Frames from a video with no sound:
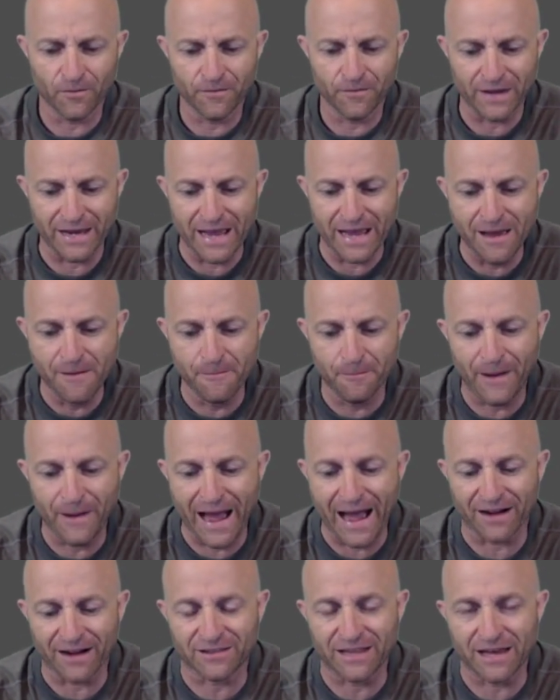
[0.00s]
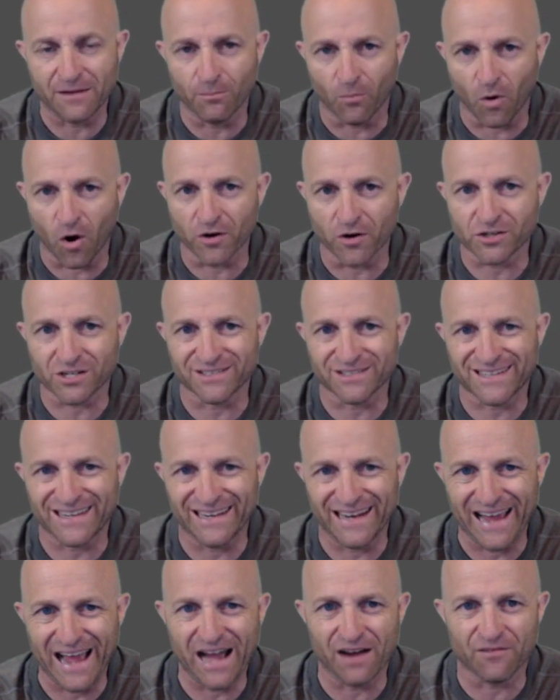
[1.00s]
the impact that margins
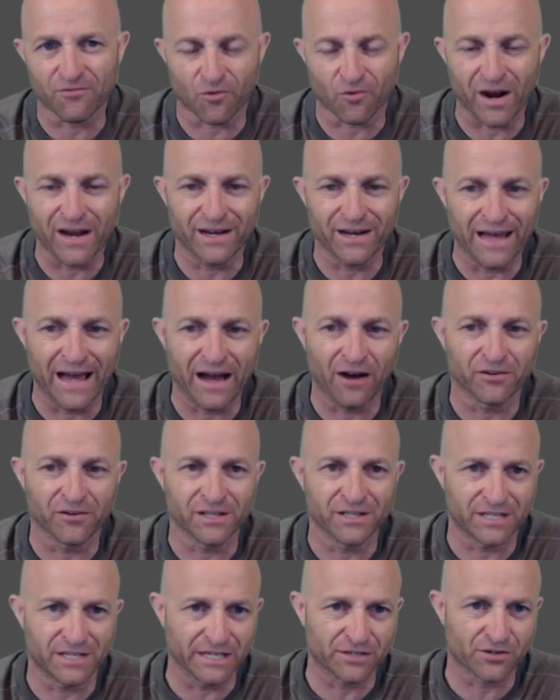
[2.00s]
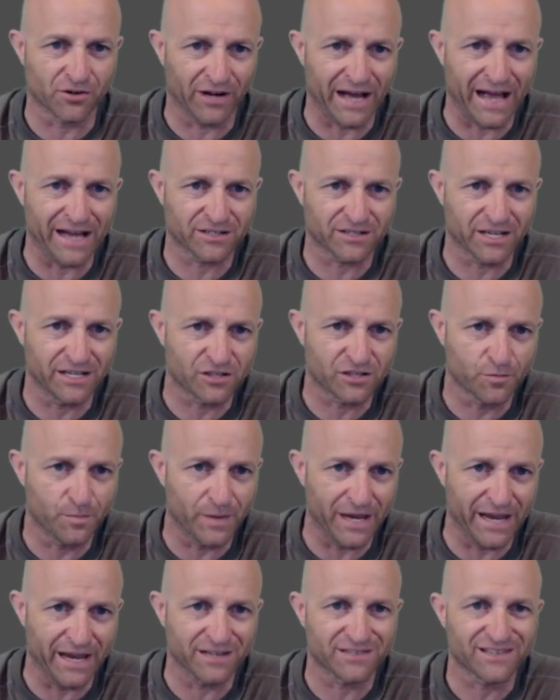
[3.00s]
can have right now in the digital asset
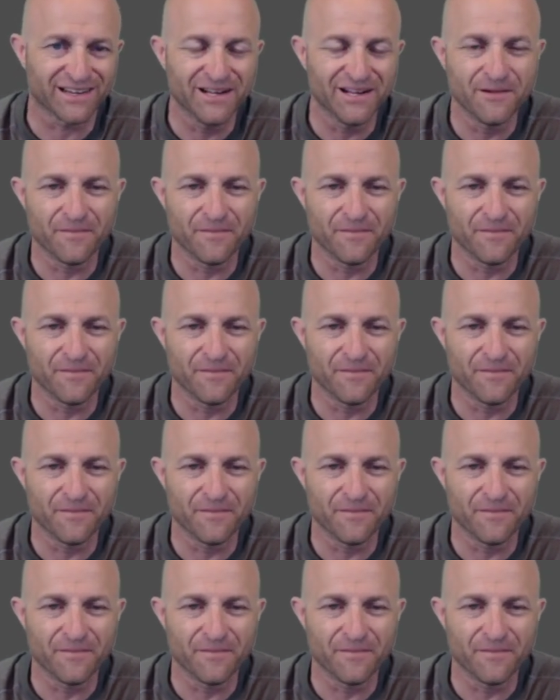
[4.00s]
space.